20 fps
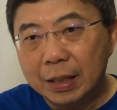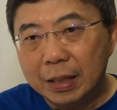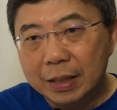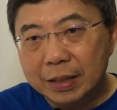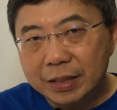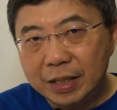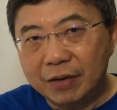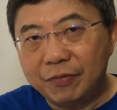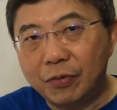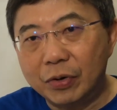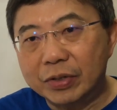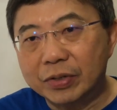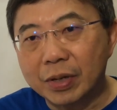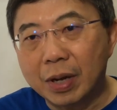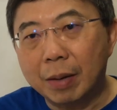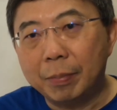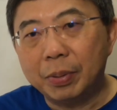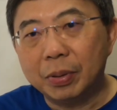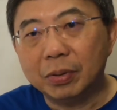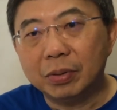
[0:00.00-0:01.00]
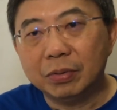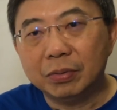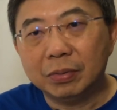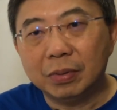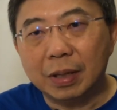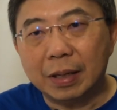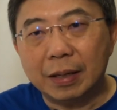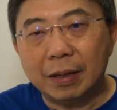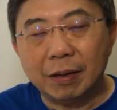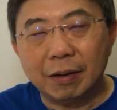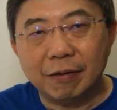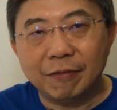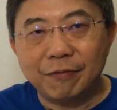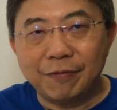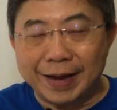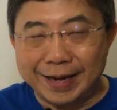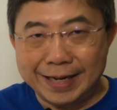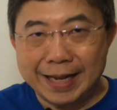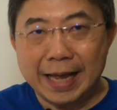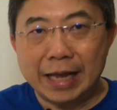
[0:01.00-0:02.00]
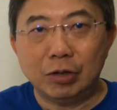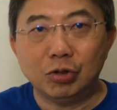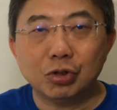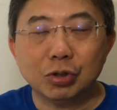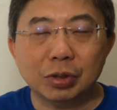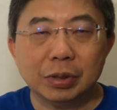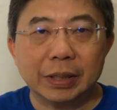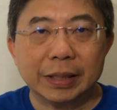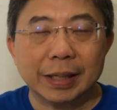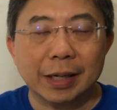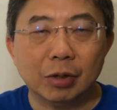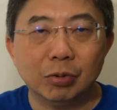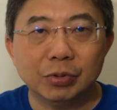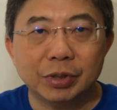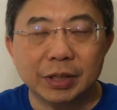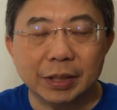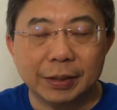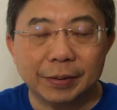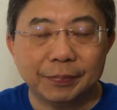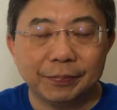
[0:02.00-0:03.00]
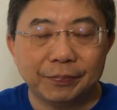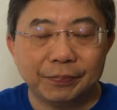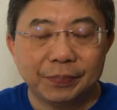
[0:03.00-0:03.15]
Take, for example, financial accounting.